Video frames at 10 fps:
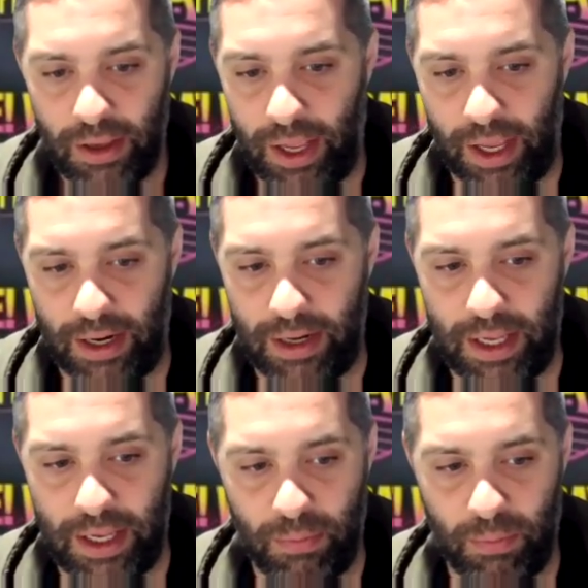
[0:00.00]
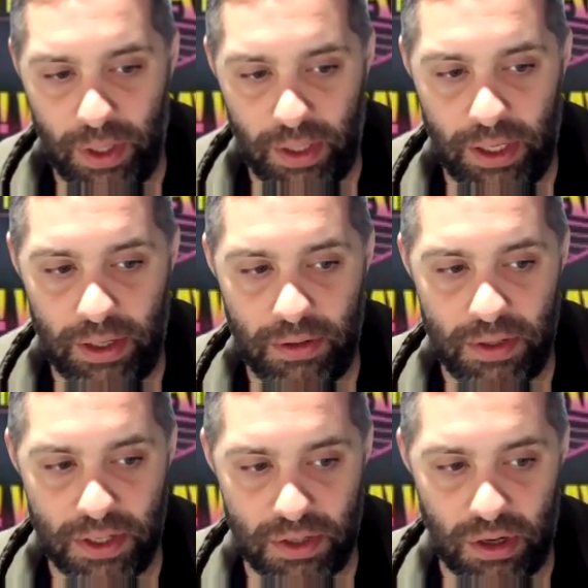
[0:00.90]
And he really
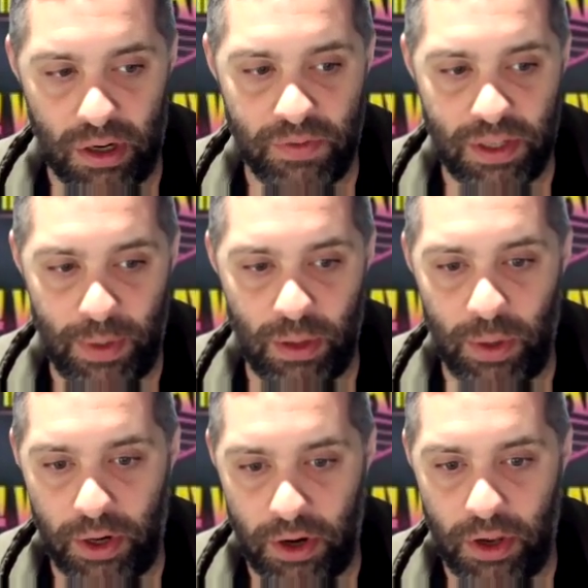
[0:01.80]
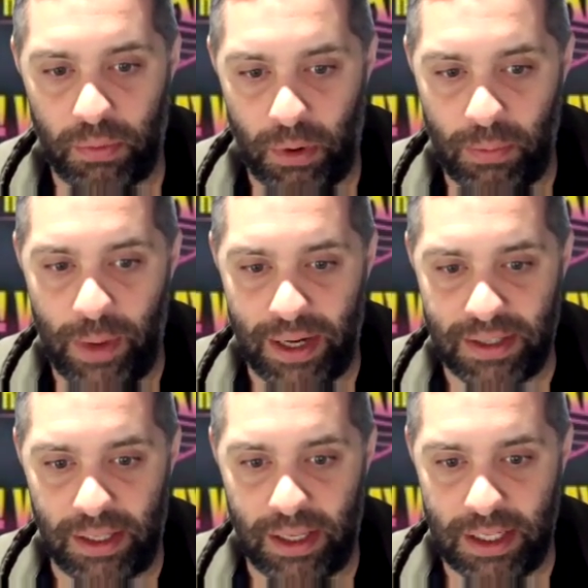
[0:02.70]
deserves to be the one to dethrone
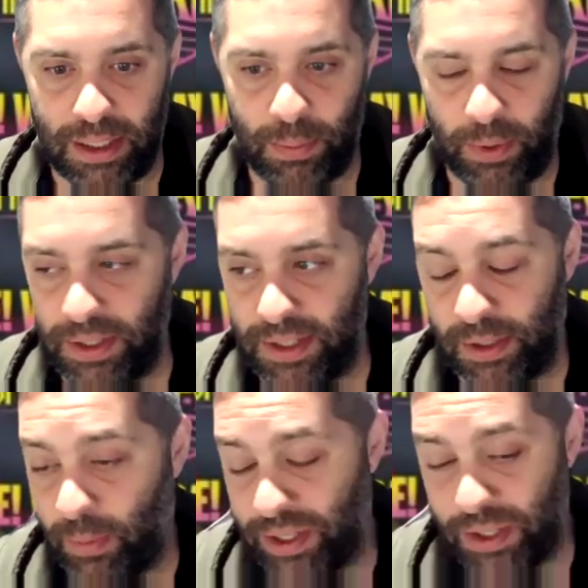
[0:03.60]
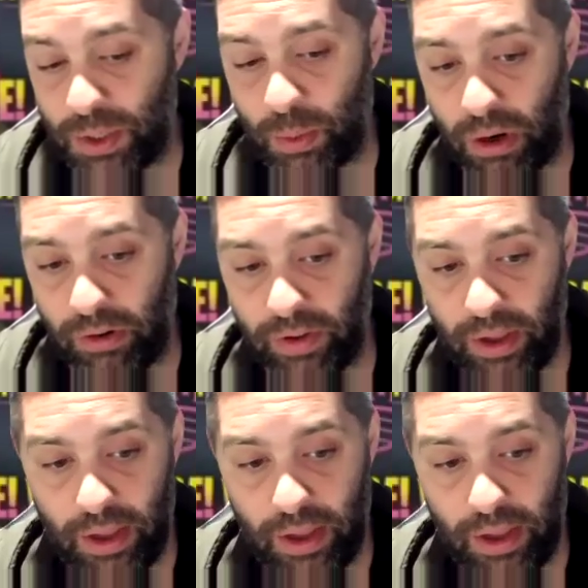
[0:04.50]
Moxley at this point since it wasn't Swerve.